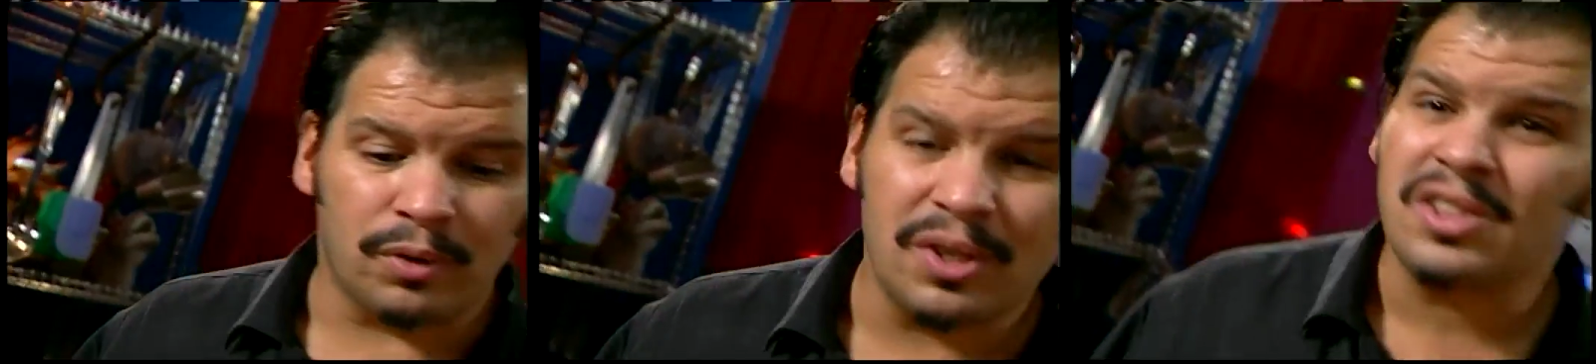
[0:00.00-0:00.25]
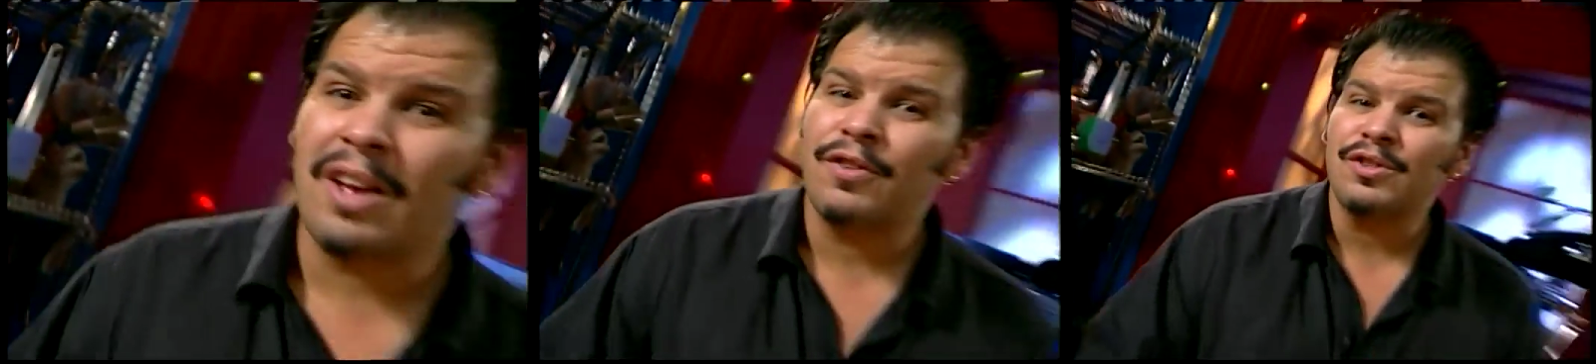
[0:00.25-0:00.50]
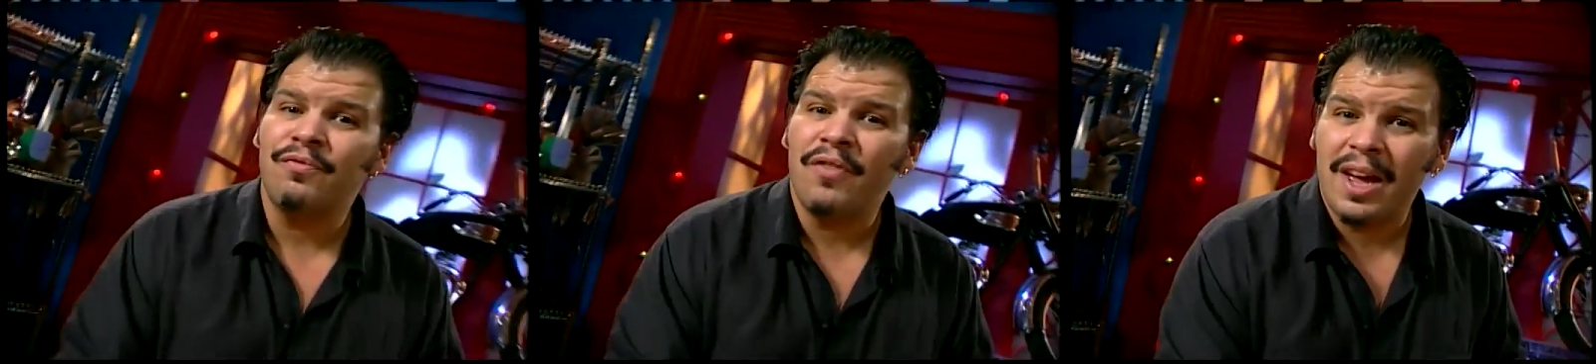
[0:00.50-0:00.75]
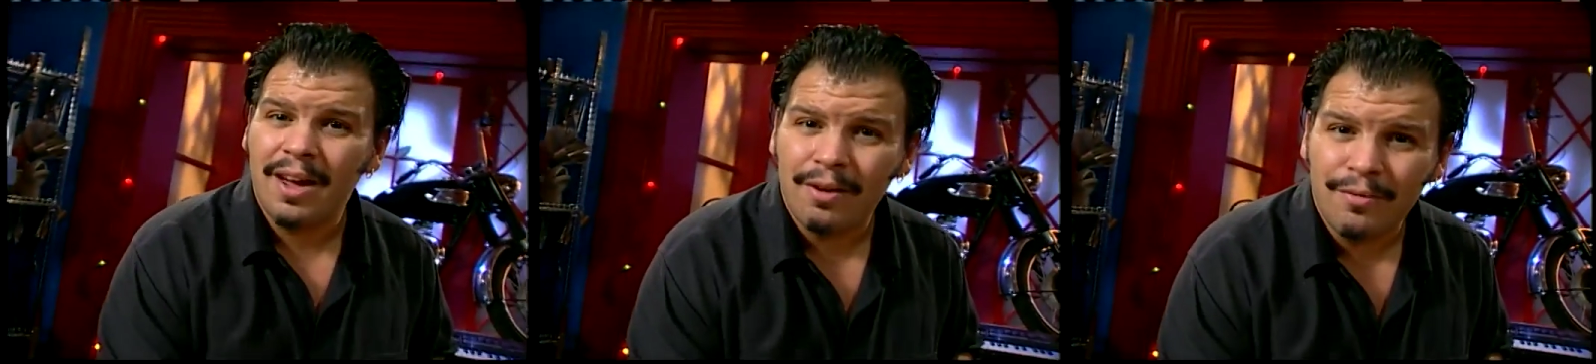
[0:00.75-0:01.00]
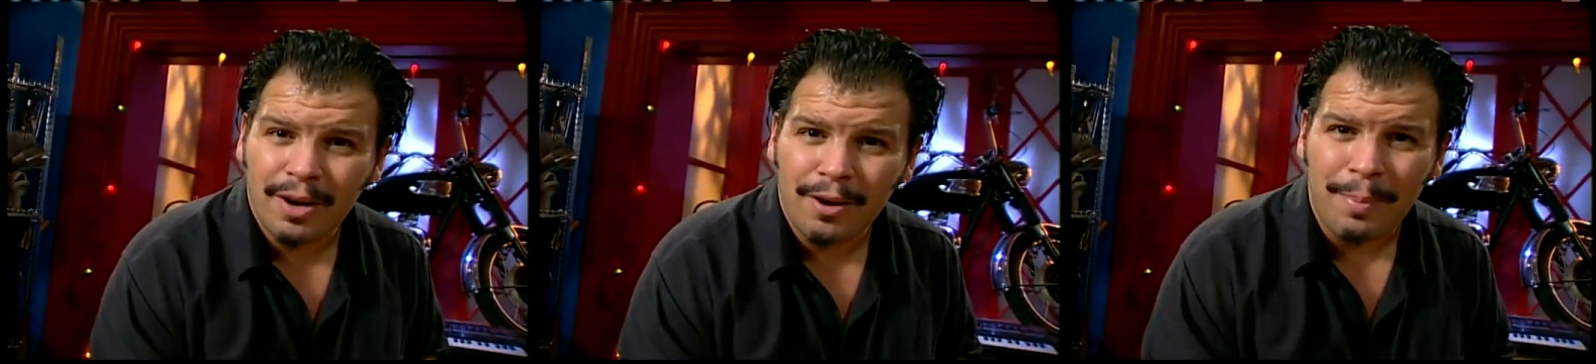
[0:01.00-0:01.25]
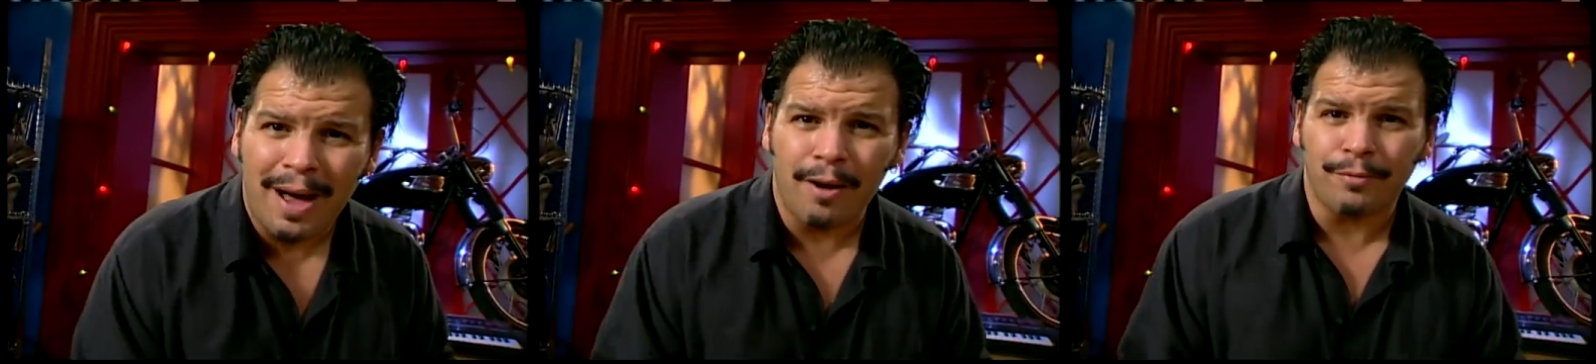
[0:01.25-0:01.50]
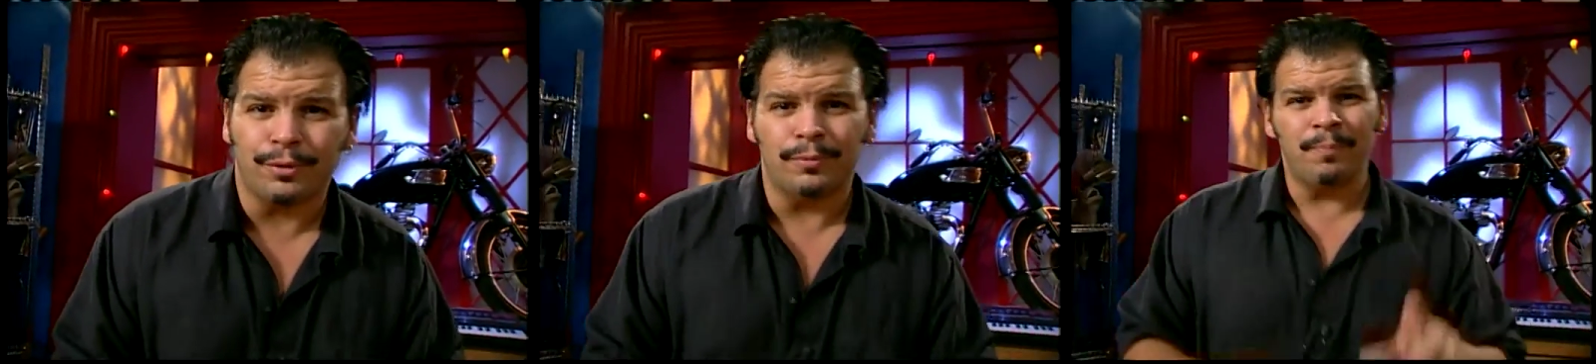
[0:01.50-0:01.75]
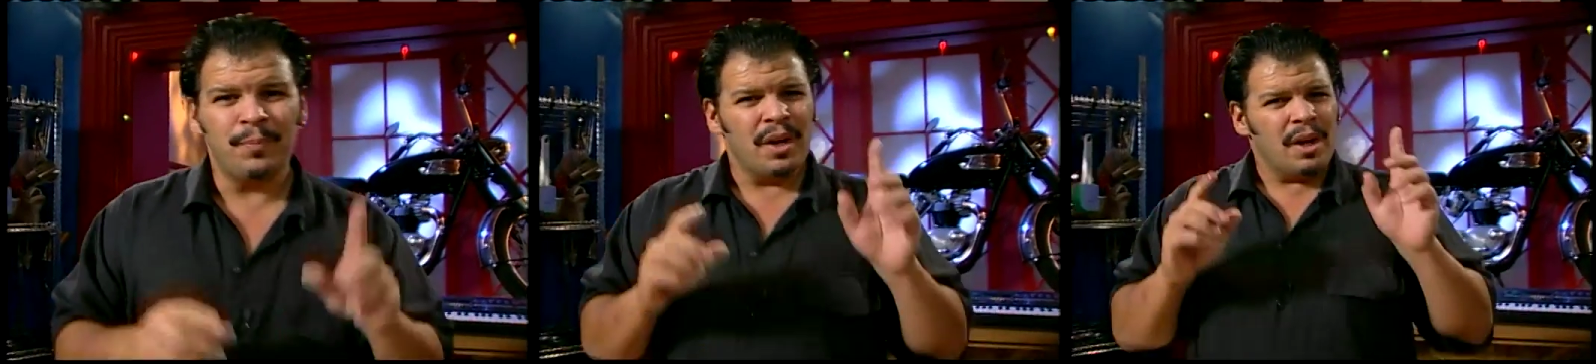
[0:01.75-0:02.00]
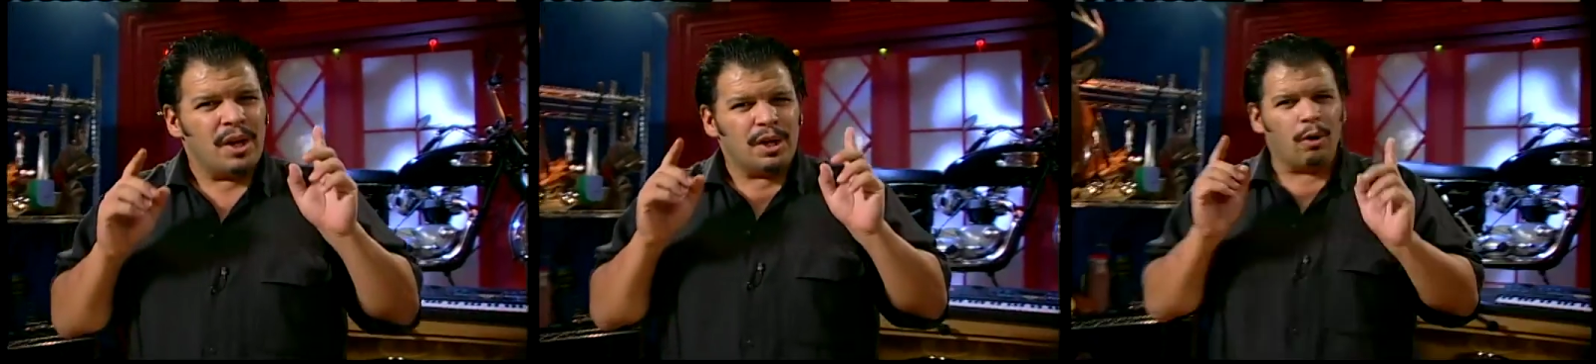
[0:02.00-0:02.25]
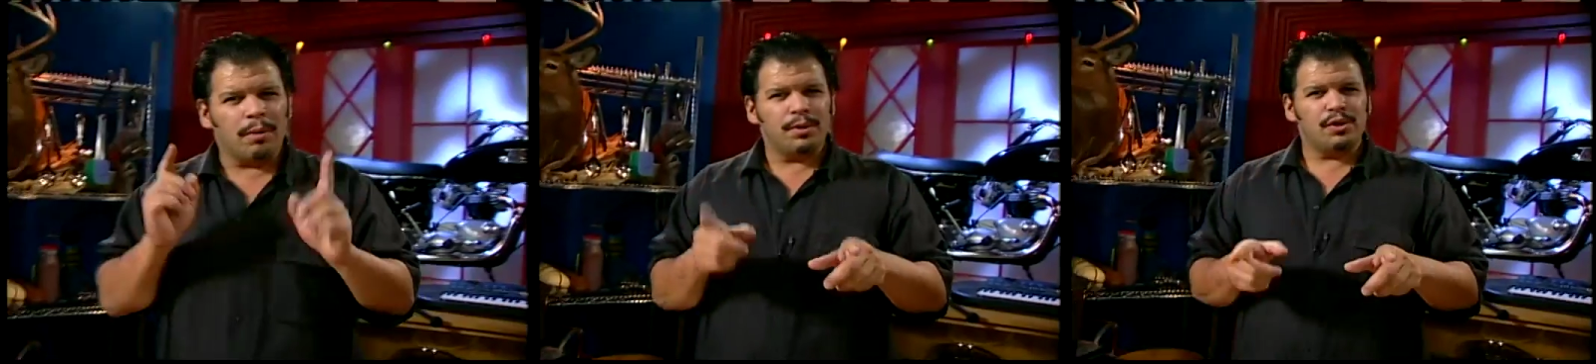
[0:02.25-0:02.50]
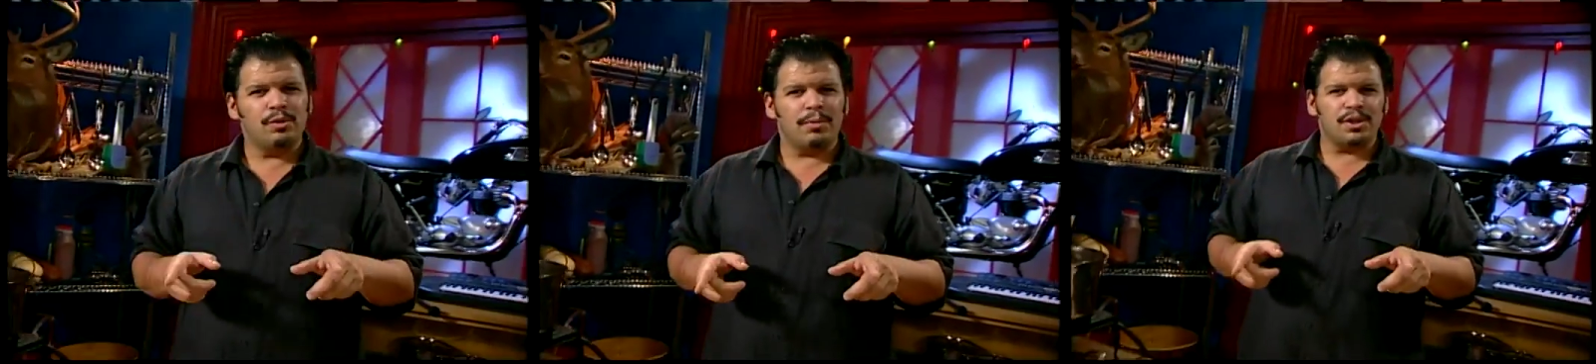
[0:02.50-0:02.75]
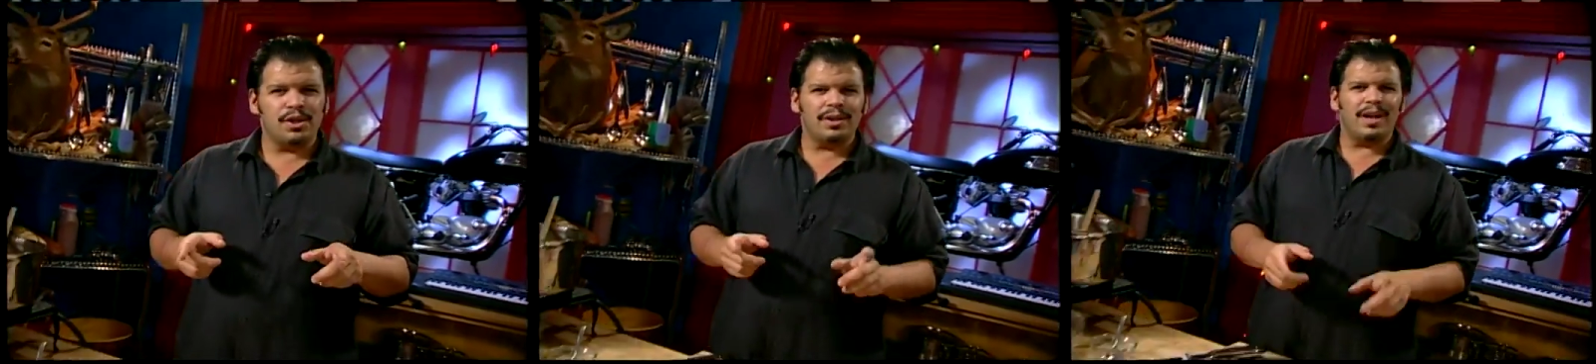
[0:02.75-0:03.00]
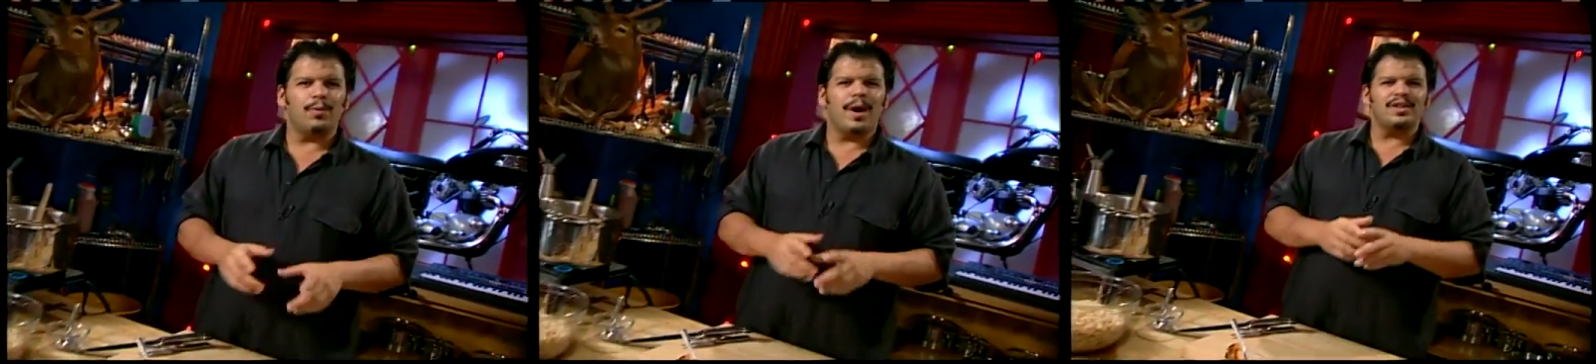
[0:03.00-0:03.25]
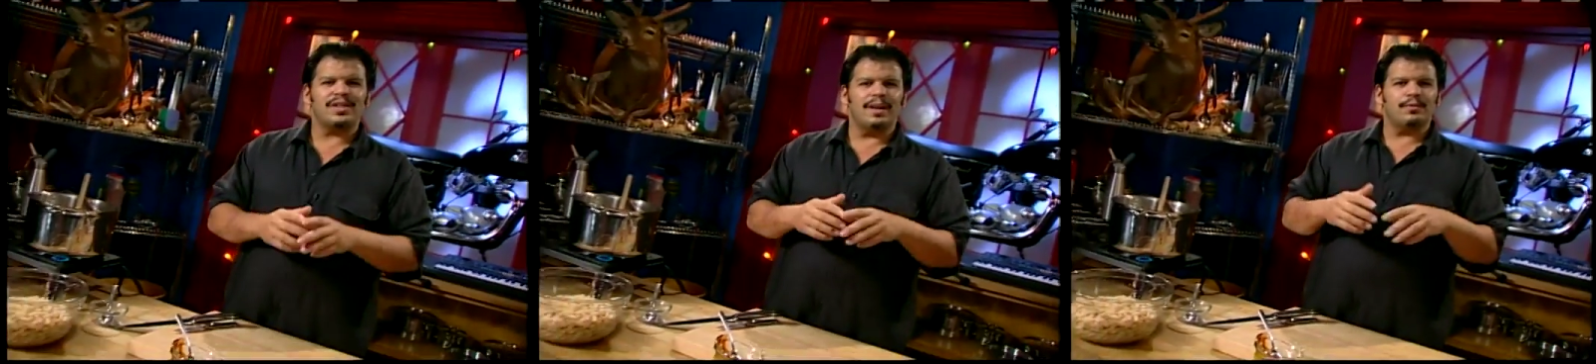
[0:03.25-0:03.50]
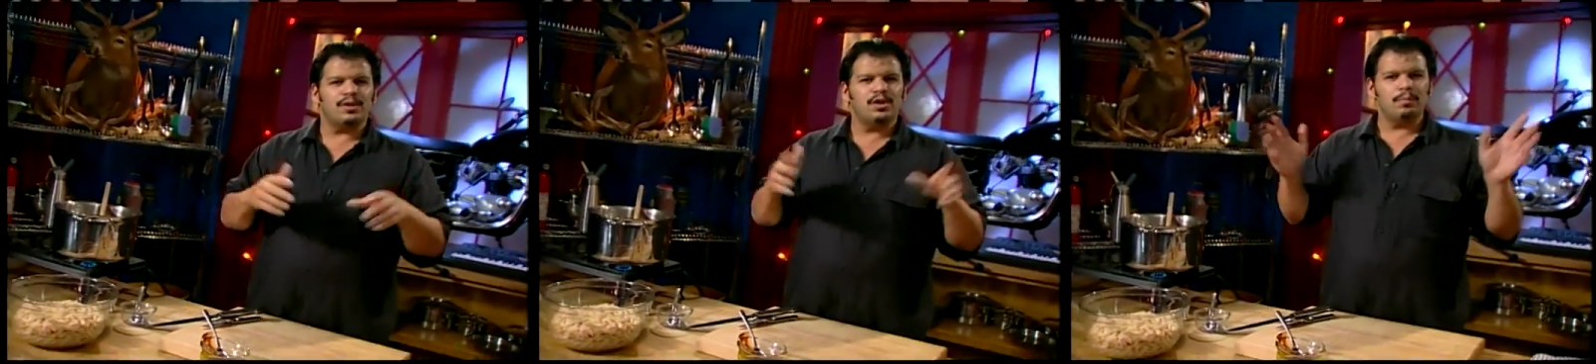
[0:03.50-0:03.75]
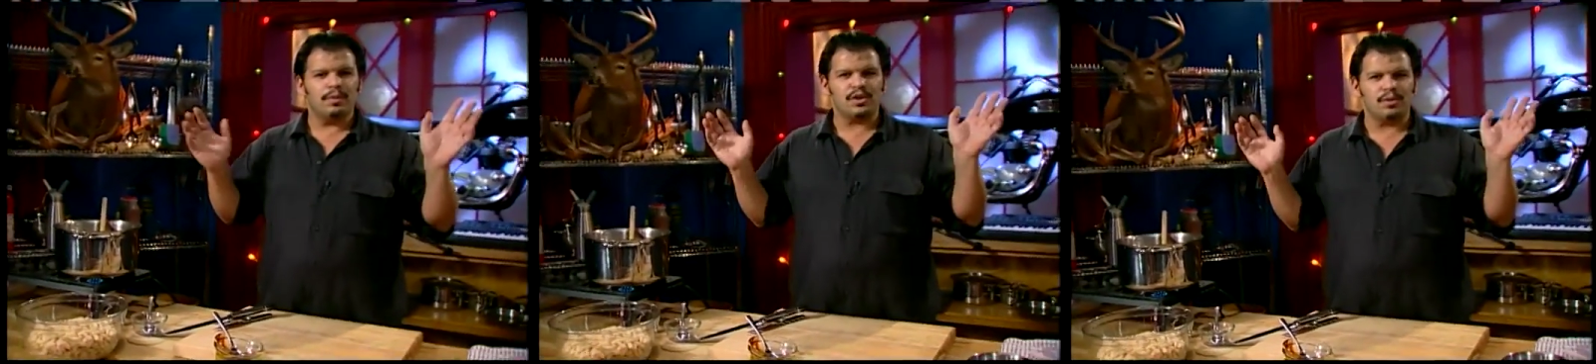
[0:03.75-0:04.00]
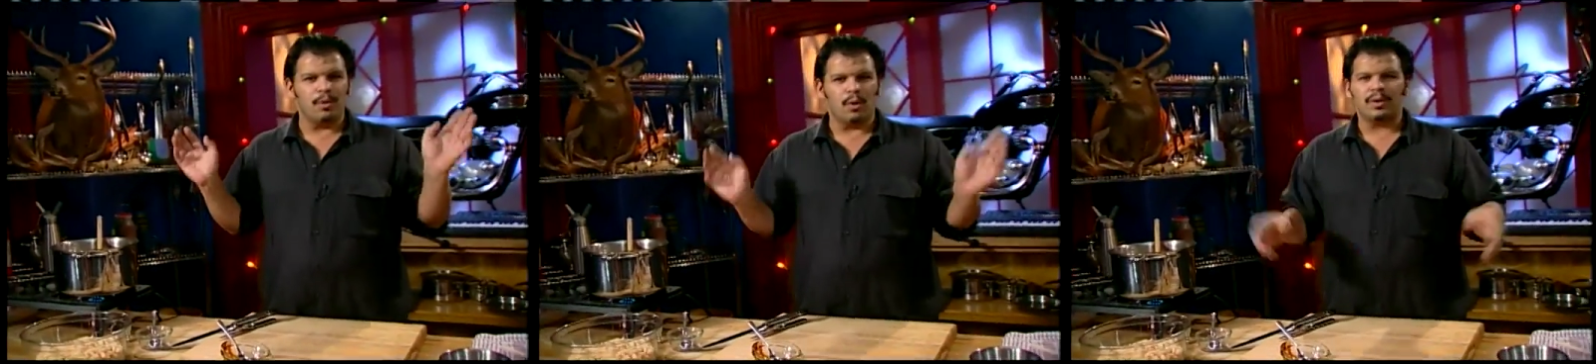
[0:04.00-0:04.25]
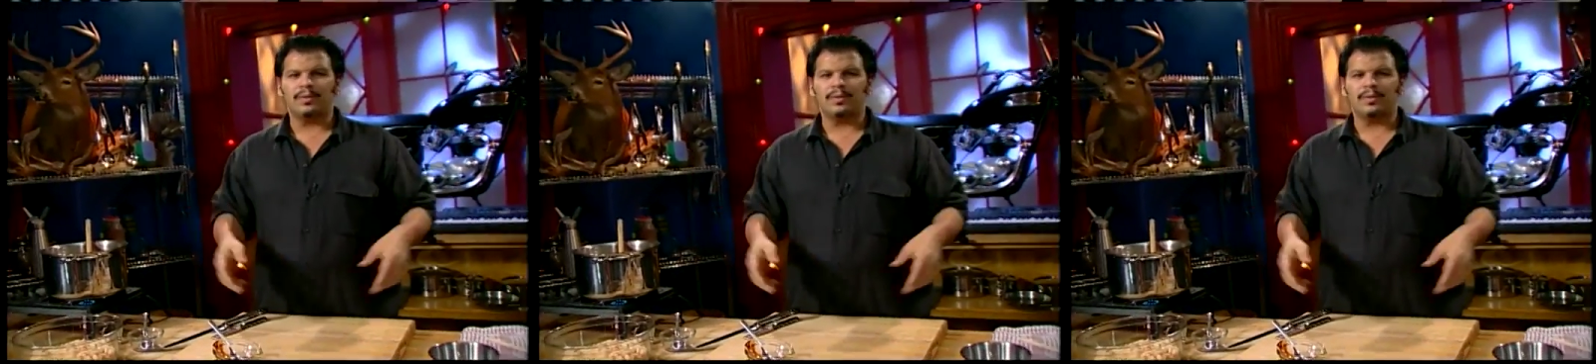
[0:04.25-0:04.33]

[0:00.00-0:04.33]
This stuff is very, very powerful. Don't put too much in, otherwise you're gonna have too much smoke.